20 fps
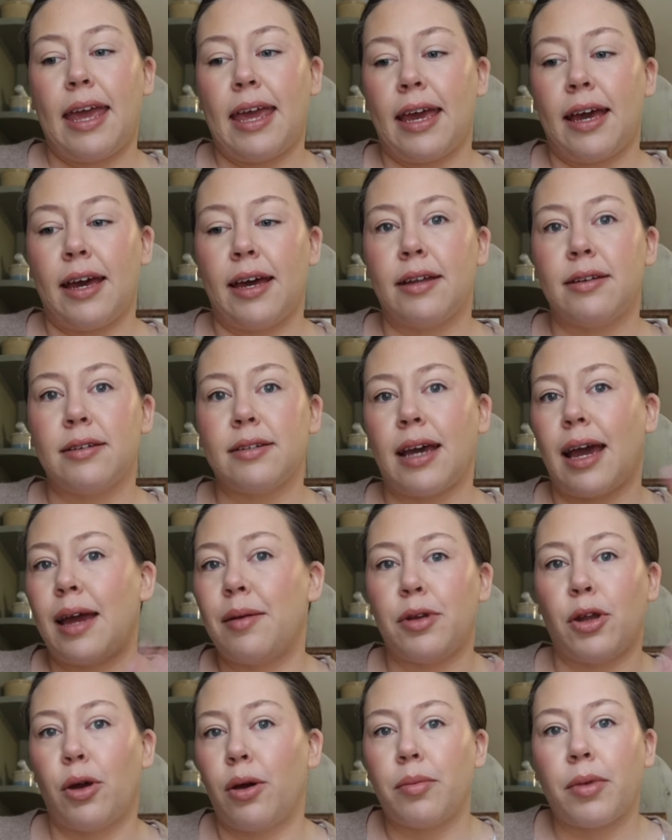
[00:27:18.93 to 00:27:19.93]
and
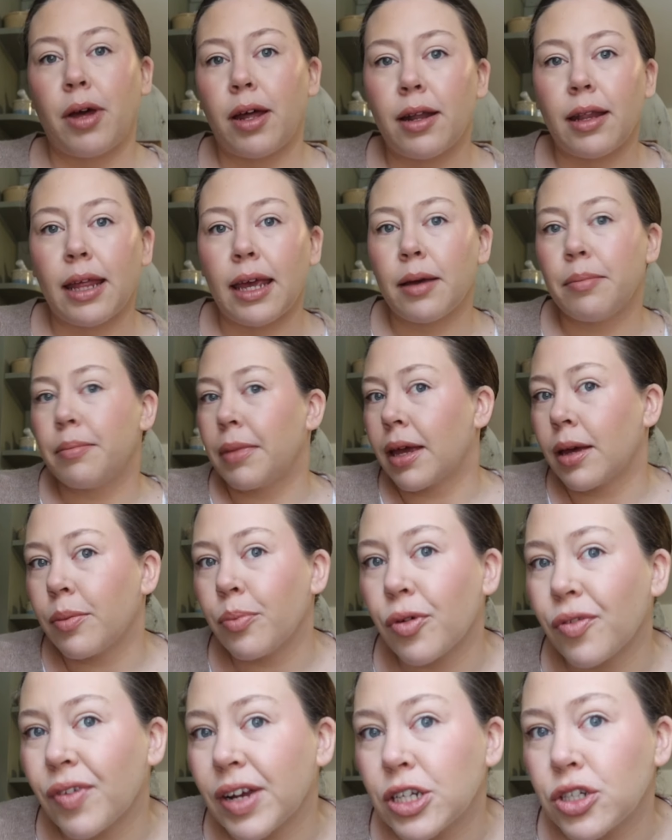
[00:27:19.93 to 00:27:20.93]
I know I'm not a, like a
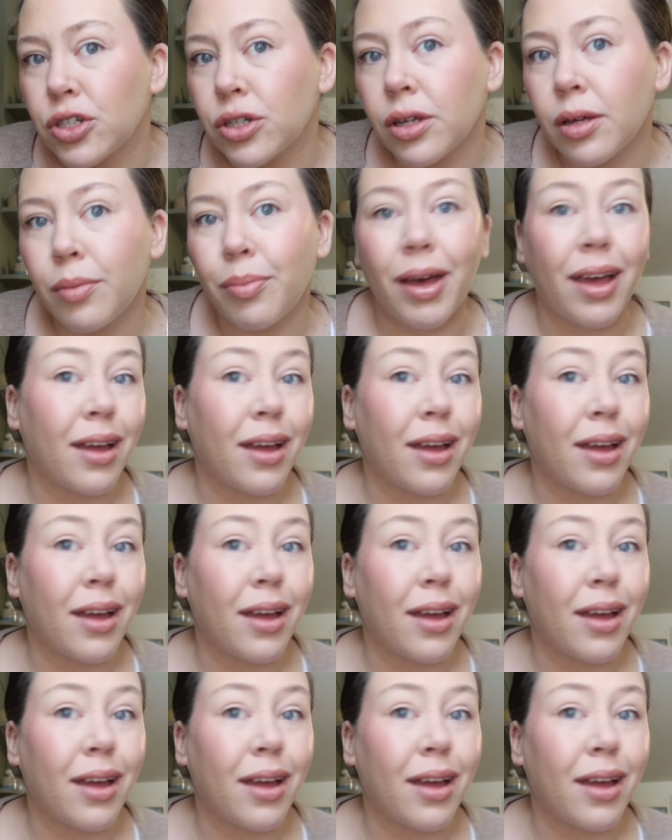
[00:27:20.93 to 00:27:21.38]
makeup professional,